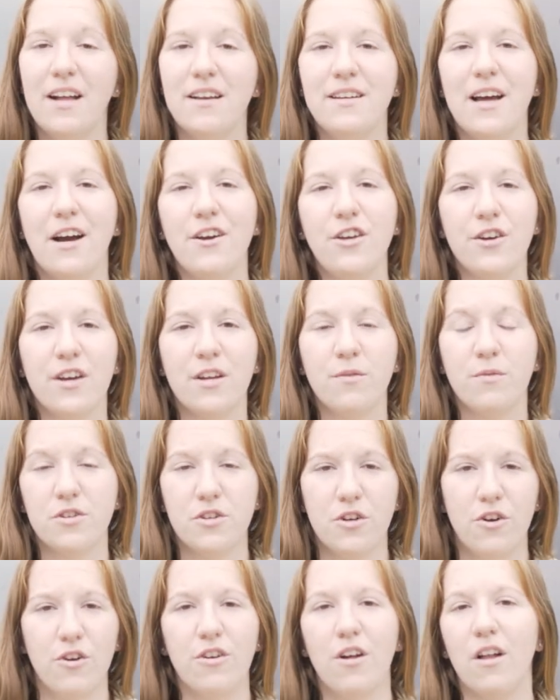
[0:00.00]
Now you can
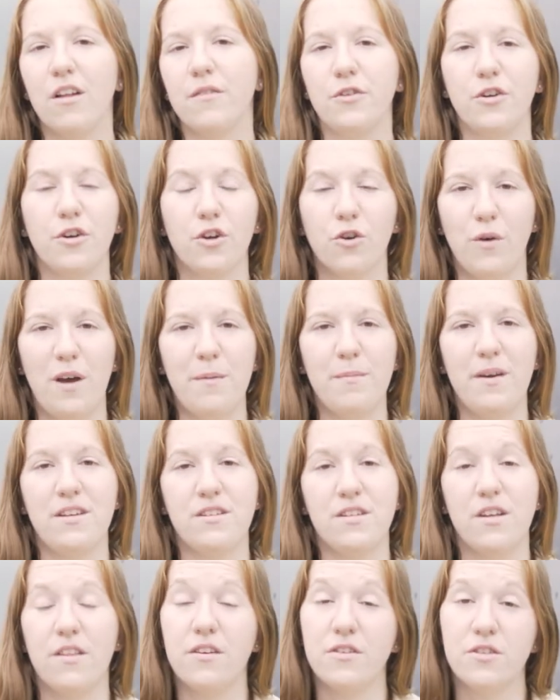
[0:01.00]
return all of your equipment
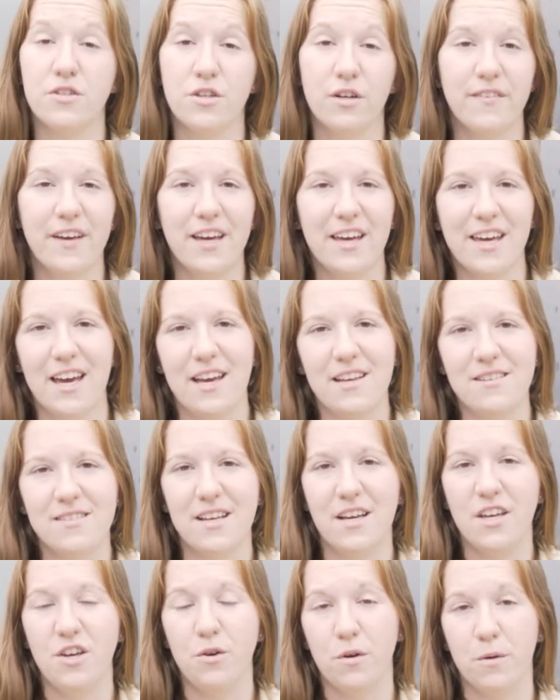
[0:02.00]
to the survey case
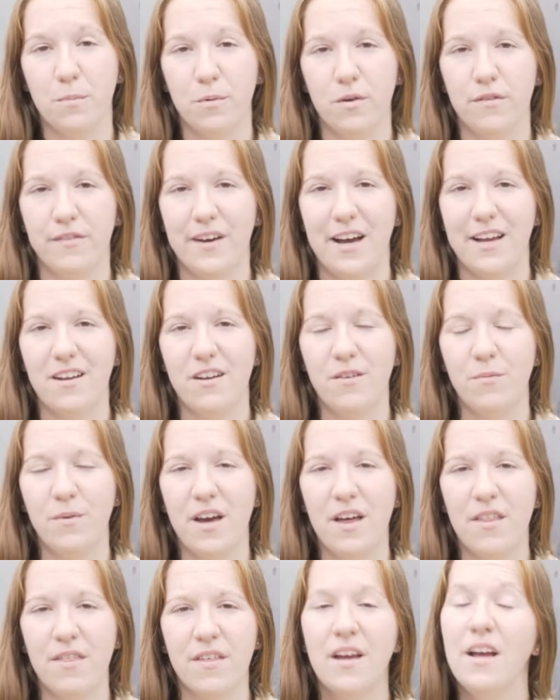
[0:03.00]
that you were provided
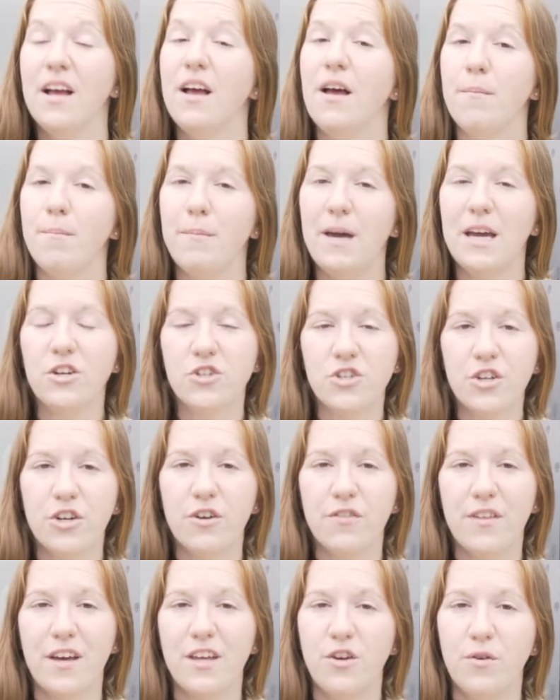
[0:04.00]
with. Make
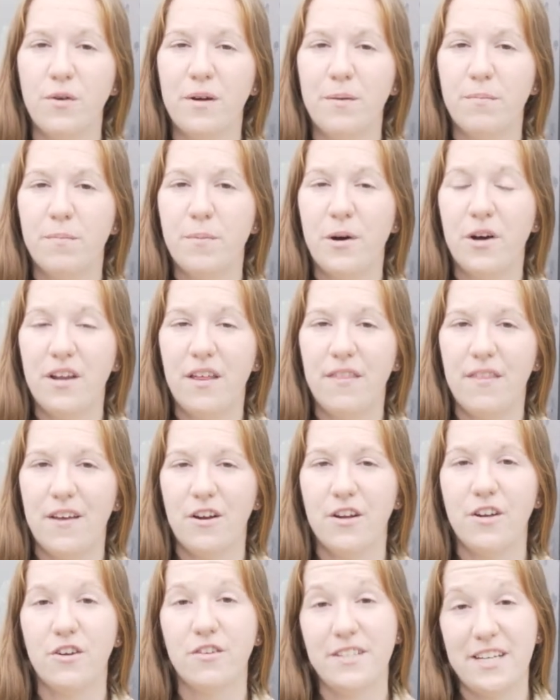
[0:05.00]
sure that you put in there
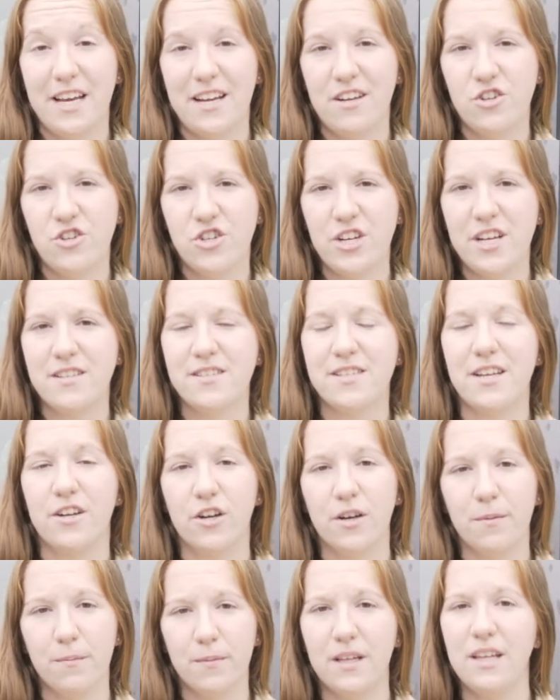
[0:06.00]
your data sheets that are
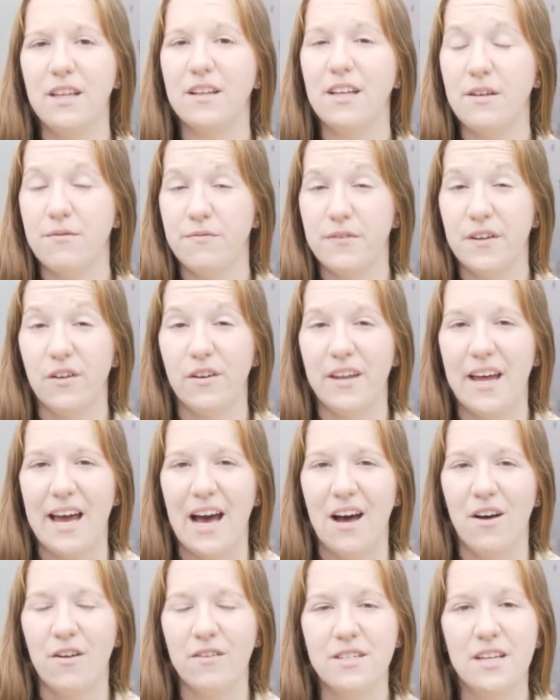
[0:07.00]
completely filled
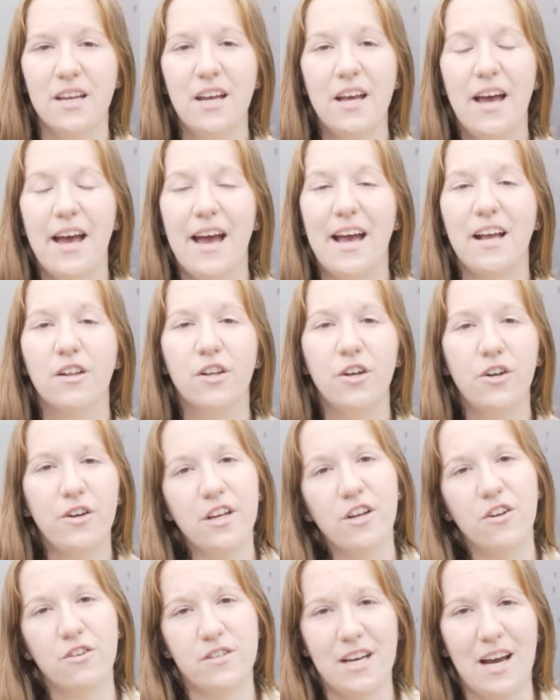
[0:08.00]
out,
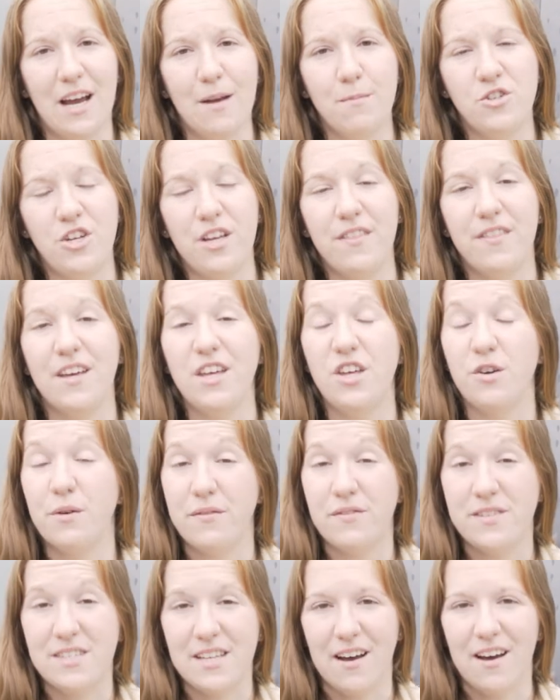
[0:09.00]
including your timesheet that you
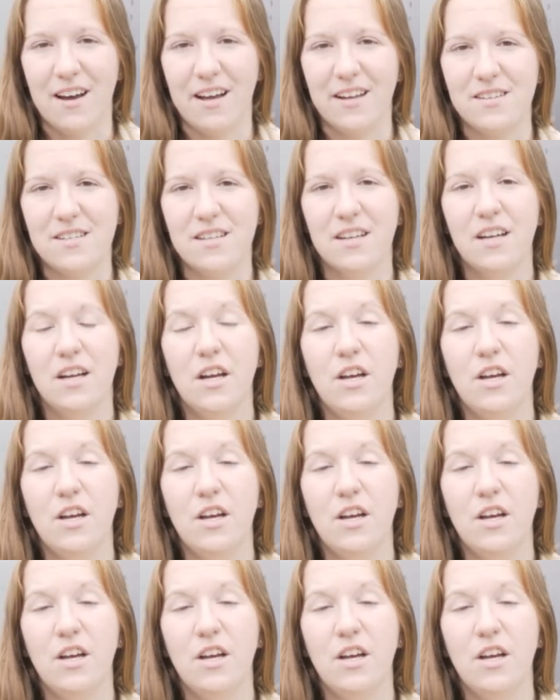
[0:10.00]
have signed.